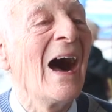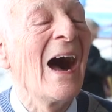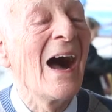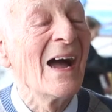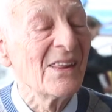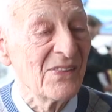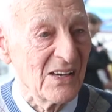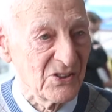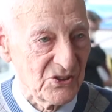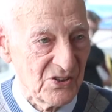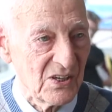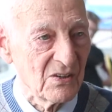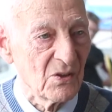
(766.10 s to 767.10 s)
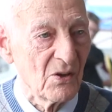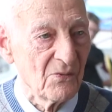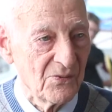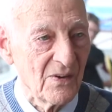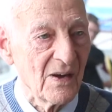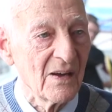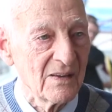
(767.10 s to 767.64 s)
Aye, that's right,
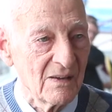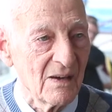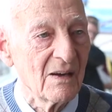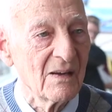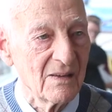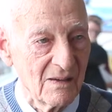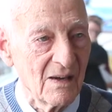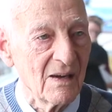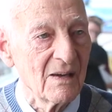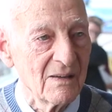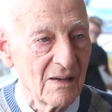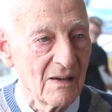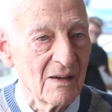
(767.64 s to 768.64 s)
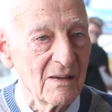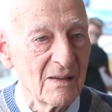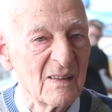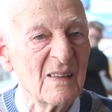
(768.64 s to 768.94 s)
love. Aye.